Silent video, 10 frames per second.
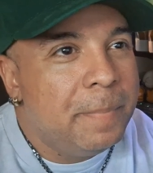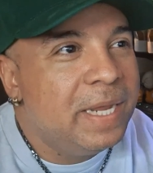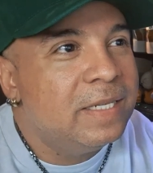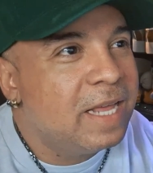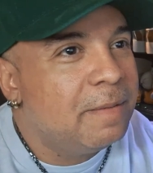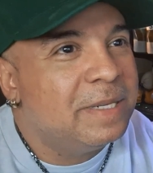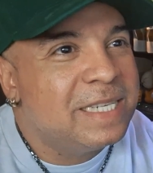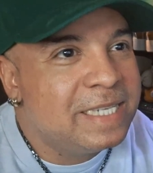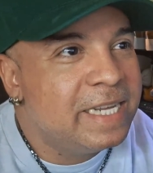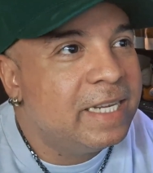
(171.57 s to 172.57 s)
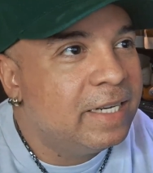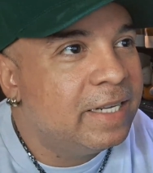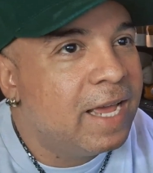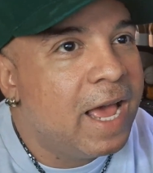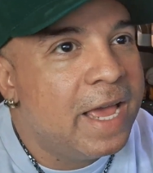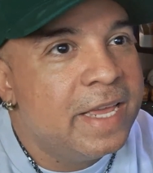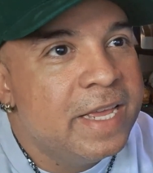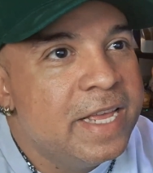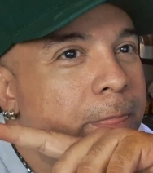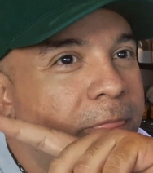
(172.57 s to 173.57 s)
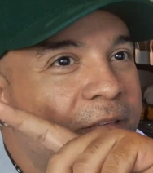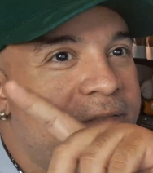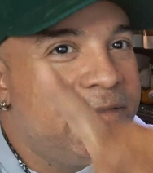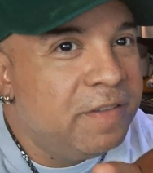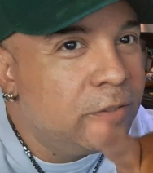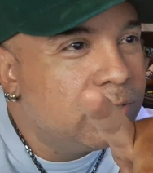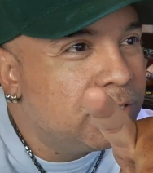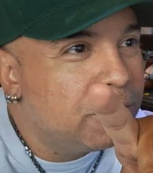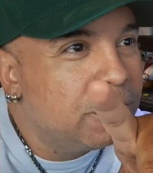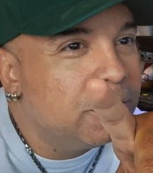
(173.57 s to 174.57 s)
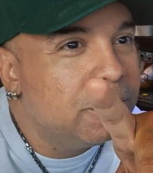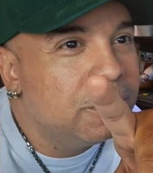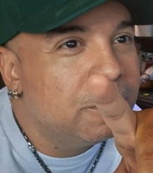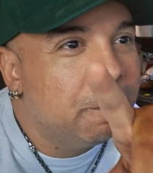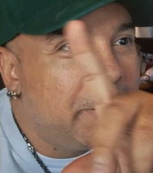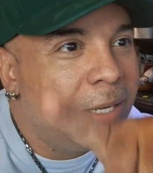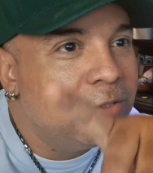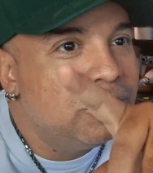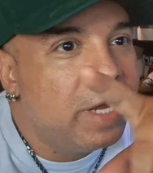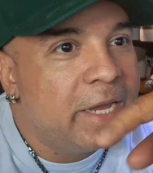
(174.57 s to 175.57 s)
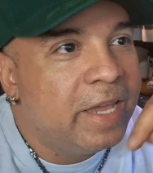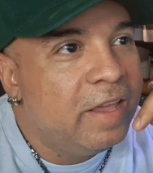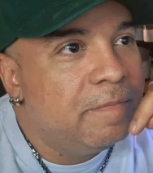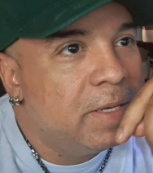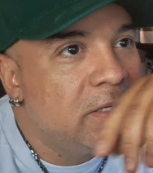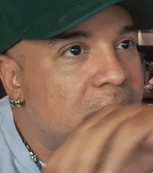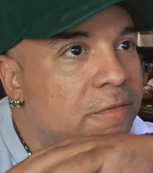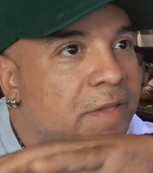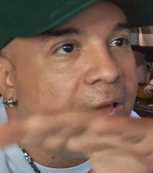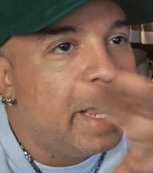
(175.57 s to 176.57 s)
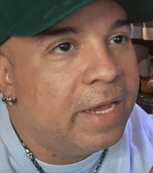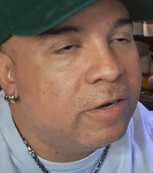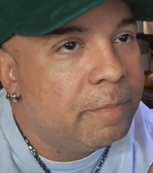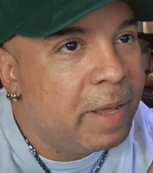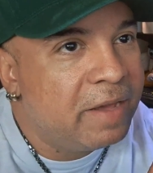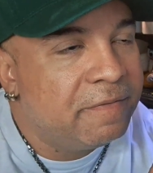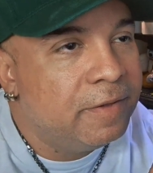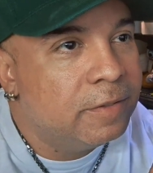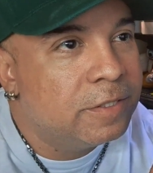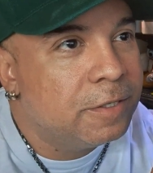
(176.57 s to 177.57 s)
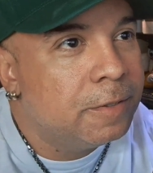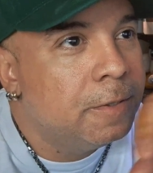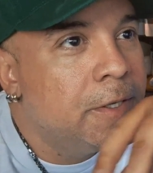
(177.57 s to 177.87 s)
being as I'm a cichlid guy, the filter boundary I gave myself, the hang on the back filter,